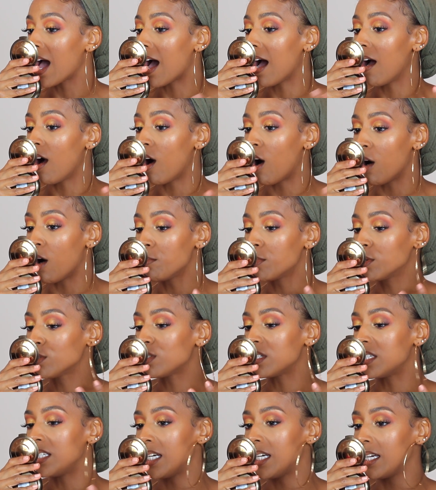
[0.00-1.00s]
I
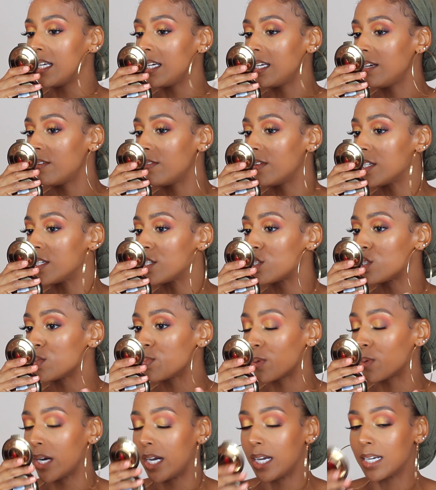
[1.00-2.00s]
almost didn't even
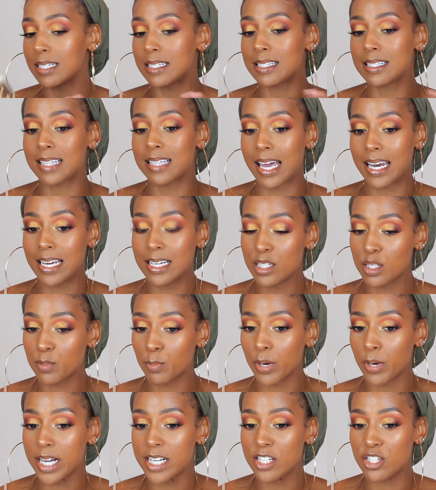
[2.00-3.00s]
spray a setting
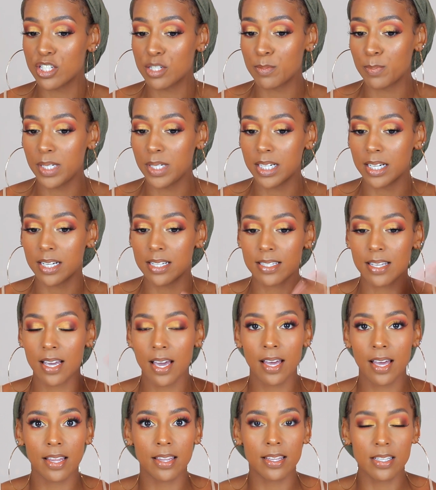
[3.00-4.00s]
spray just because
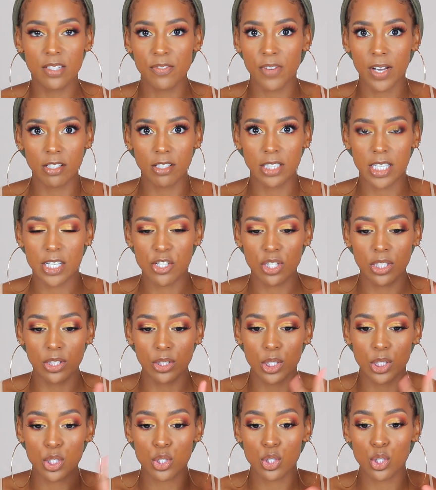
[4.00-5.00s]
this
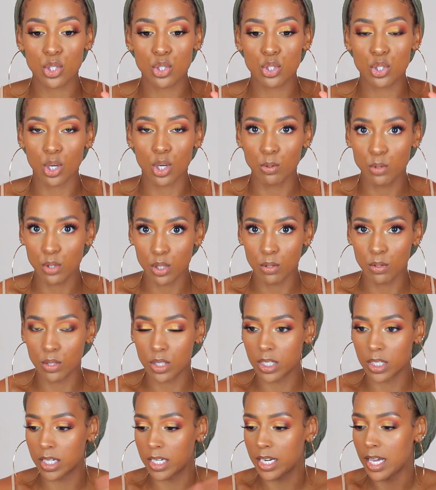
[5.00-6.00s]
foundation looks so, so
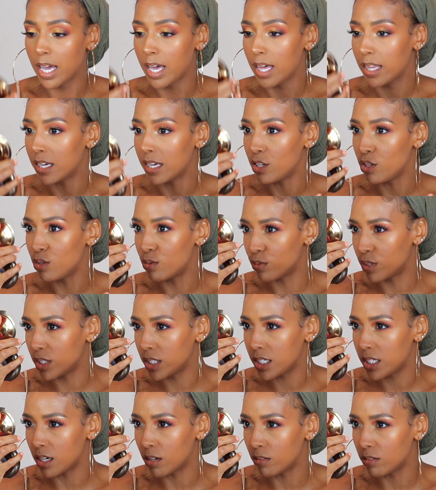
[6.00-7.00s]
good that you
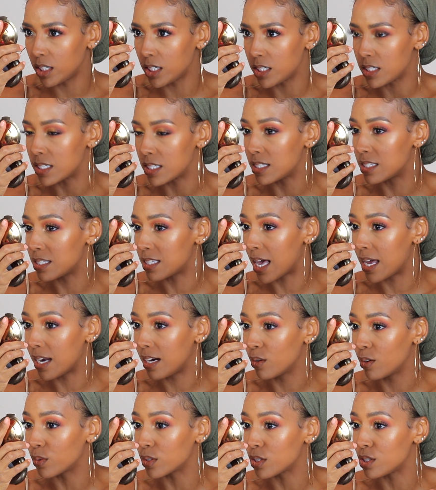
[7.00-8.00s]
really don't need to
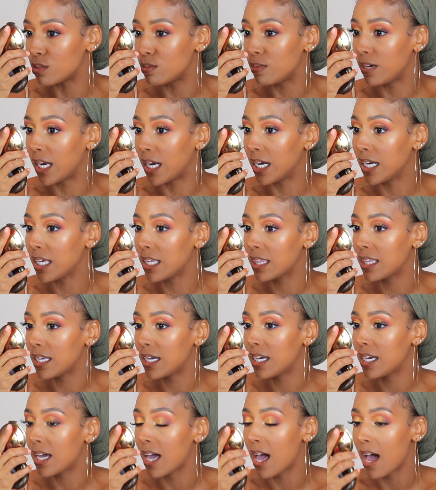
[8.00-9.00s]
set it or do
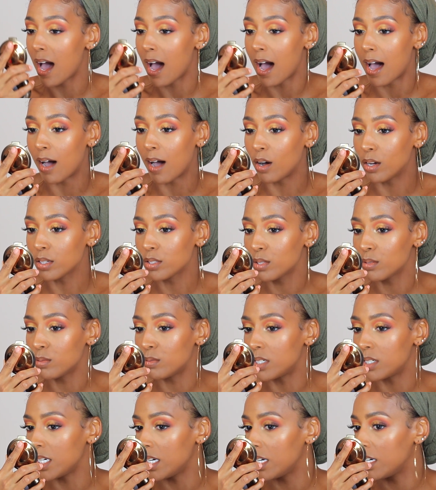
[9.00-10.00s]
anything. I
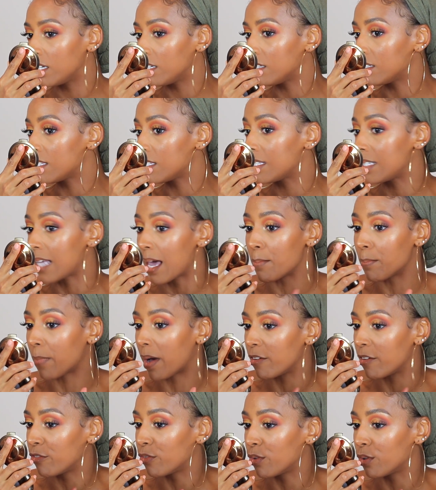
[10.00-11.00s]
also didn't set
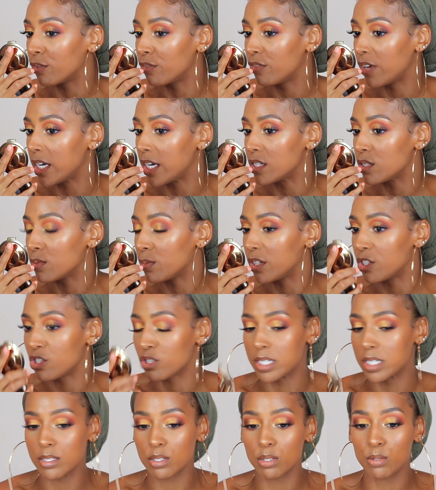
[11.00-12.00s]
my full face with
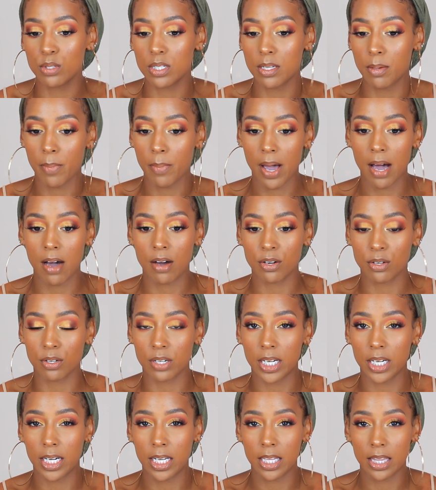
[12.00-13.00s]
translucent powder
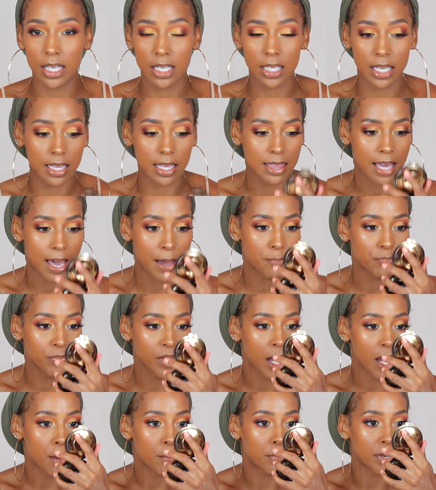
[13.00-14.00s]
or anything like
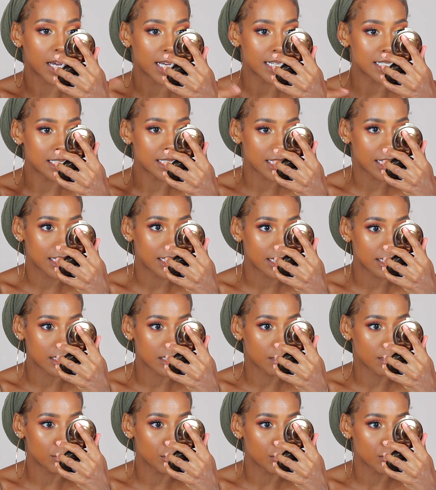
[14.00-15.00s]
that, but I did
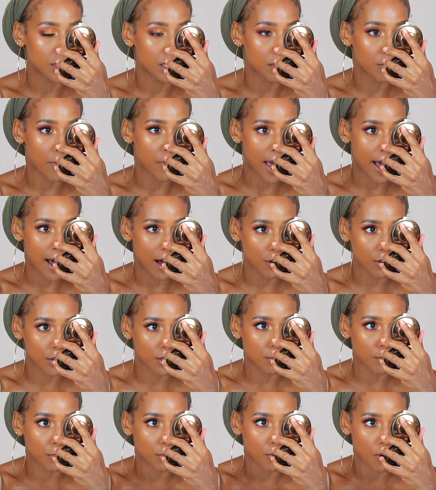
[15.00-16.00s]
end up using
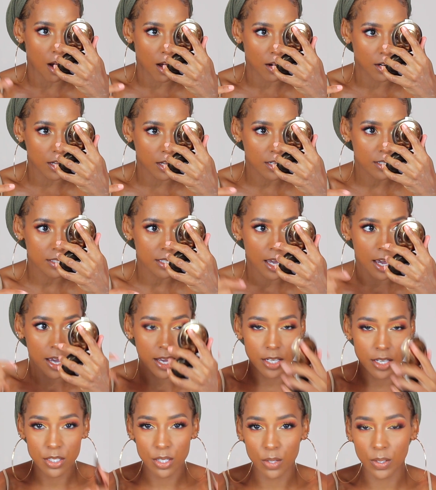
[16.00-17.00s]
powder products.
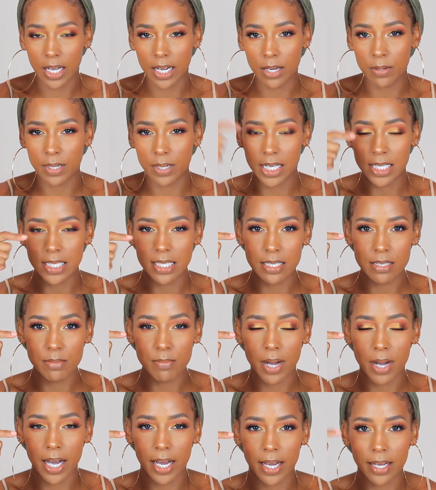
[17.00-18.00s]
So like when I
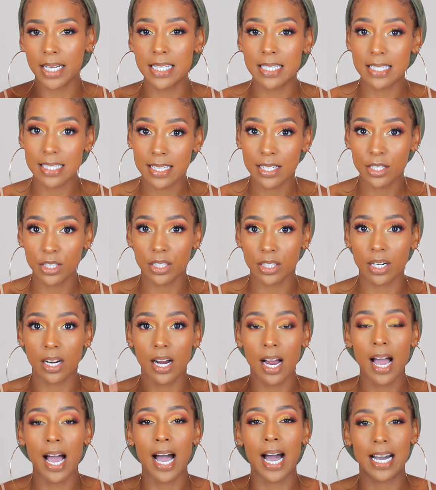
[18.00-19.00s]
did my
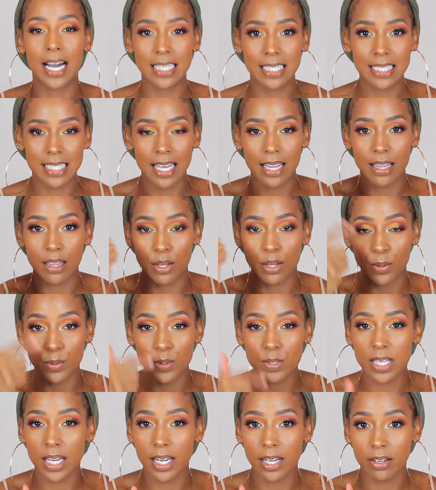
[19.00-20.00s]
concealer, I set
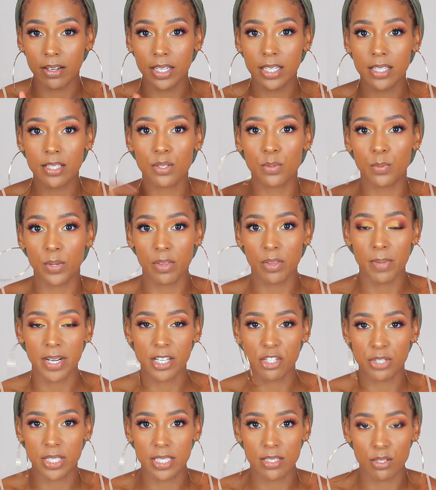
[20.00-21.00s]
those areas with
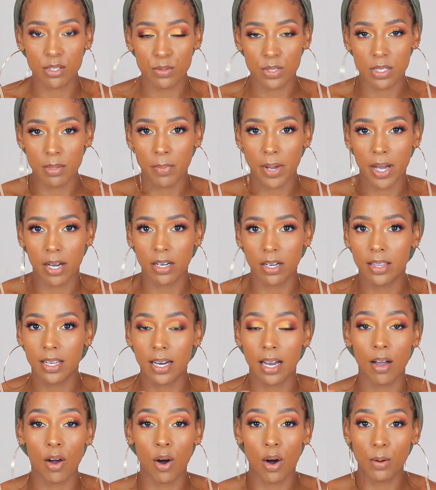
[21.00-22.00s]
my translucent powder
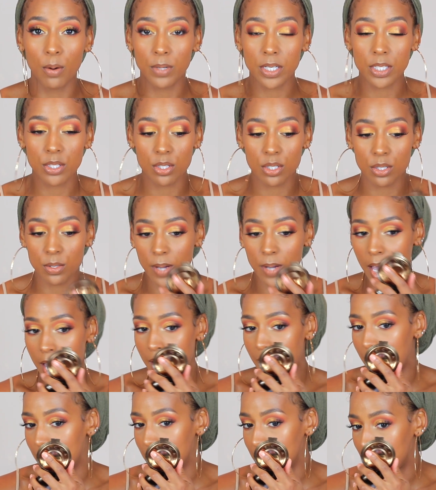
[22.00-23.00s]
that I always do.
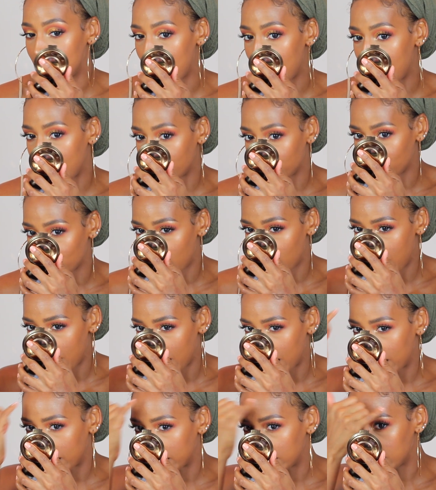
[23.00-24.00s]
And then after
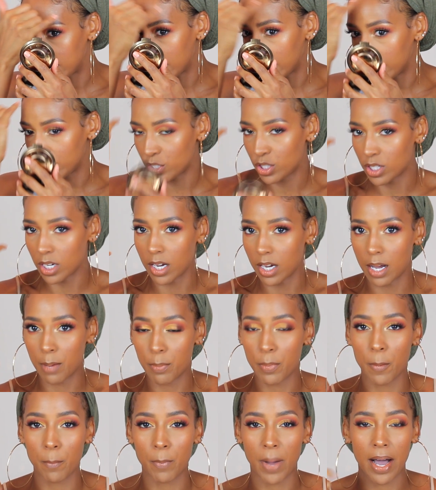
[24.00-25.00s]
I touched
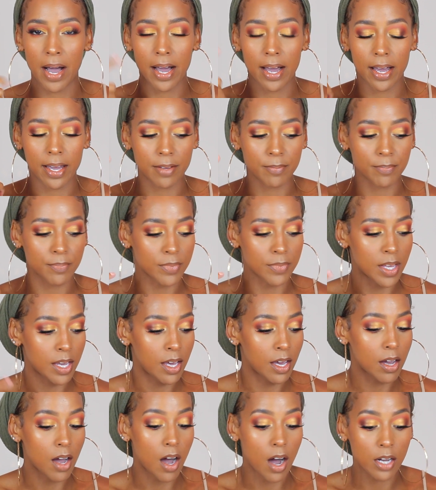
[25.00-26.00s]
up my
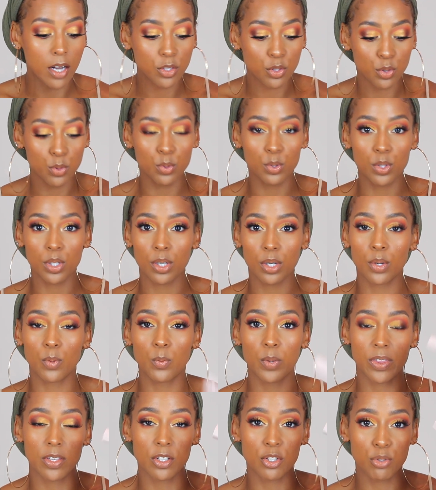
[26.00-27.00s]
contour
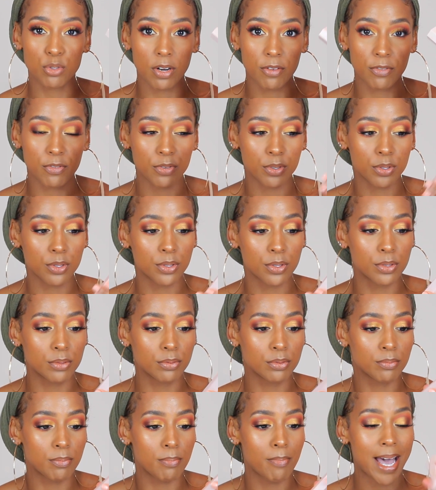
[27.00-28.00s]
with the
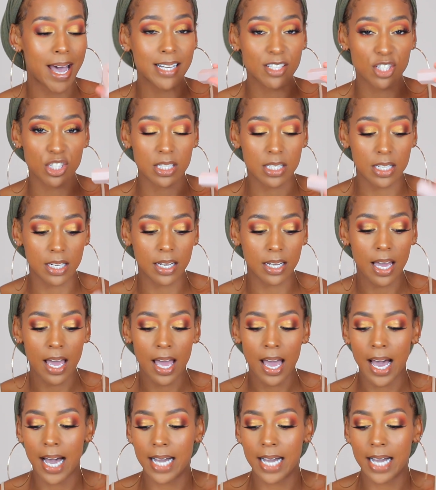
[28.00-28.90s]
truffle Match Stix.